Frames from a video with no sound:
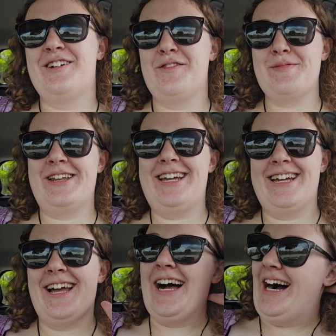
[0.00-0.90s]
there
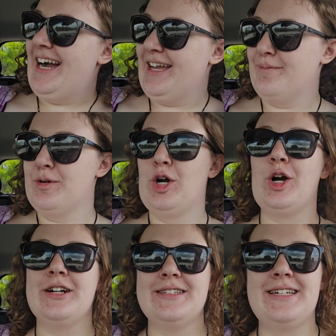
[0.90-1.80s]
everybody, I am
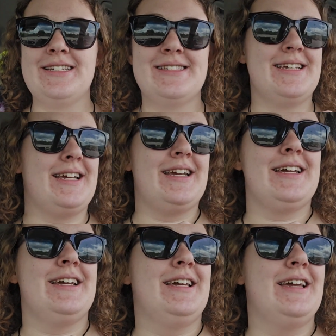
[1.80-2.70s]
currently
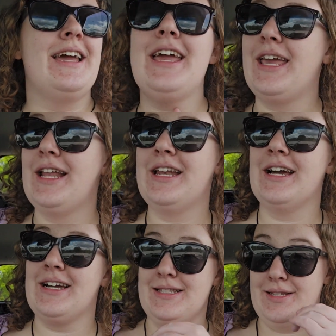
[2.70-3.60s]
sitting
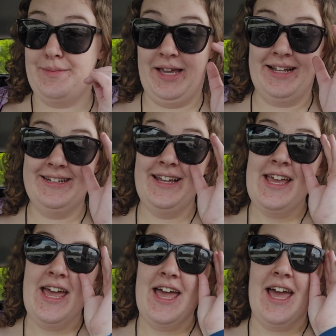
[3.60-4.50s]
in Augusta, Maine,
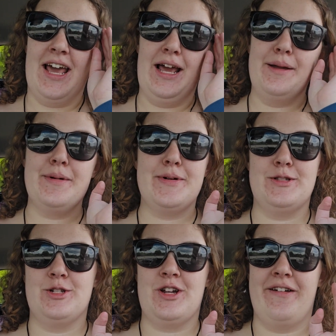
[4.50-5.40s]
and I am
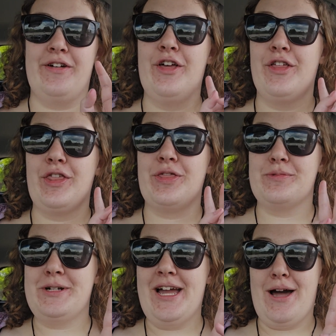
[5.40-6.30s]
about to drive
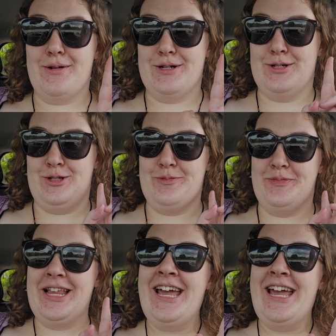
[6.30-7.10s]
3 hours to